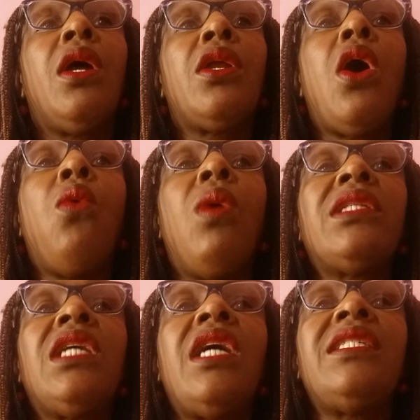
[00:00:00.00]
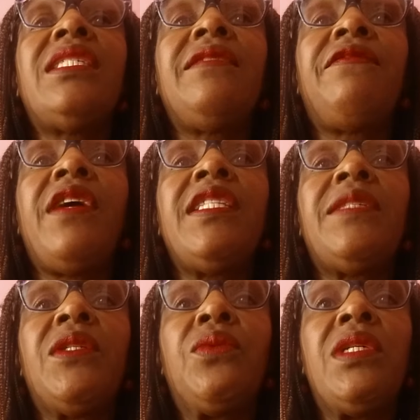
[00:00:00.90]
Now, what are the
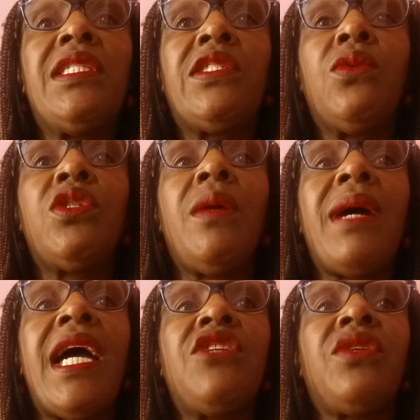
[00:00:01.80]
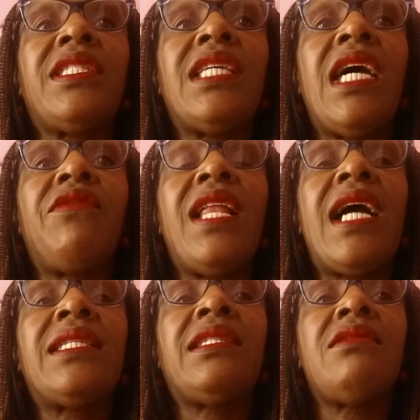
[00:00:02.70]
difference between sodium hydroxide
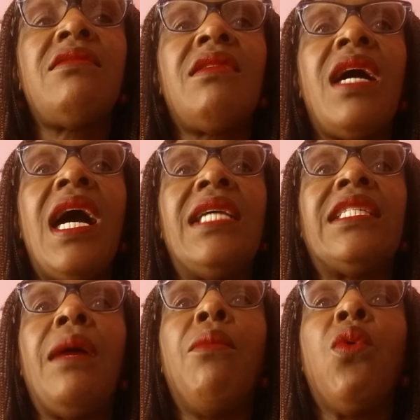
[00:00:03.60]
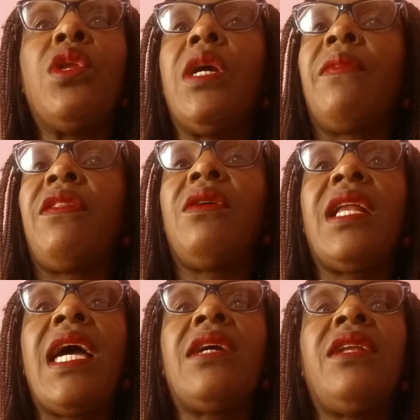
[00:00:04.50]
relaxer and ammonium
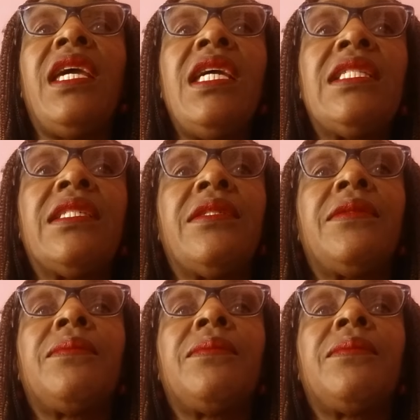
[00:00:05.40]
thioglycolate?